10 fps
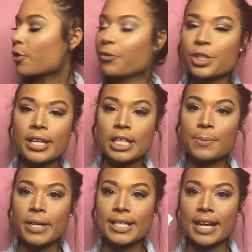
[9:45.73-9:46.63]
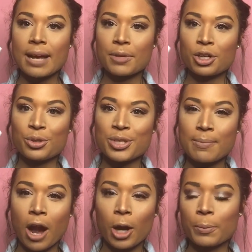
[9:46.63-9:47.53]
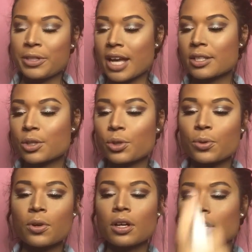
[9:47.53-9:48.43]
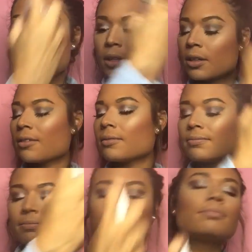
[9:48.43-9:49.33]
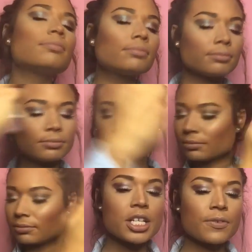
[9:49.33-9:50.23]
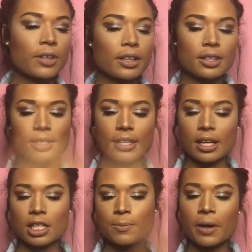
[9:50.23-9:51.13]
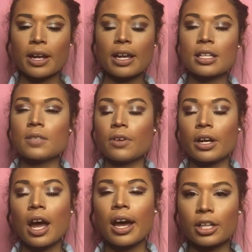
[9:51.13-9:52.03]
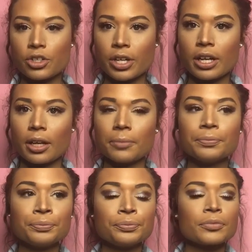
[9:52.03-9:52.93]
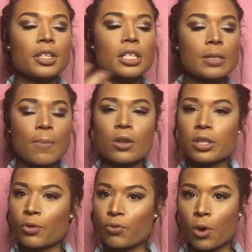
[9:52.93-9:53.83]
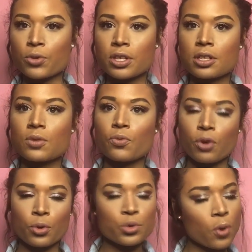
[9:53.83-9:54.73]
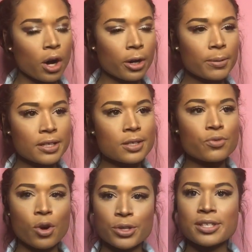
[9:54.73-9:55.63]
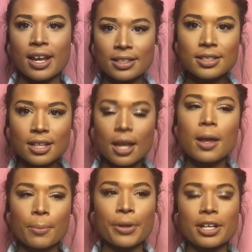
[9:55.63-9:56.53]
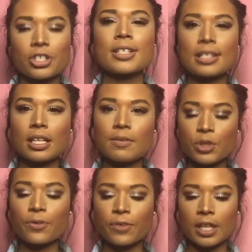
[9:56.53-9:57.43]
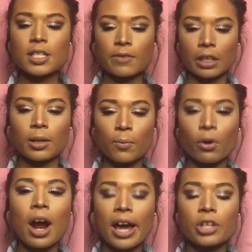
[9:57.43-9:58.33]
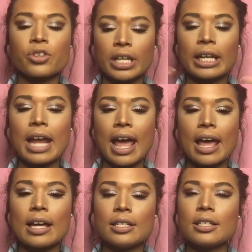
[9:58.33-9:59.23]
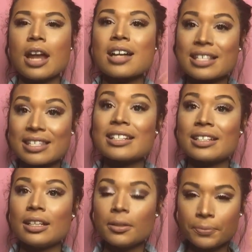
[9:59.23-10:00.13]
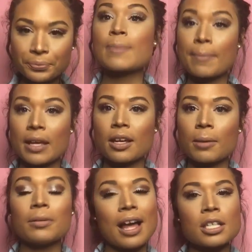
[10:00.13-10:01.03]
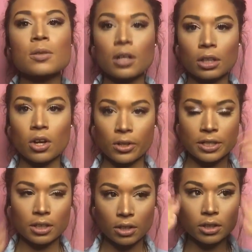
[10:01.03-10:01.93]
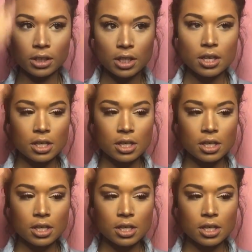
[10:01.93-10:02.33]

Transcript: So for setting spray today, I'm gonna use the Mario Badescu. I just feel like this setting spray is very hydrating smells like roses and rose water because it's rose scent, but it just leaves your face feeling more hydrated and not sticky. My makeup lasts all day long,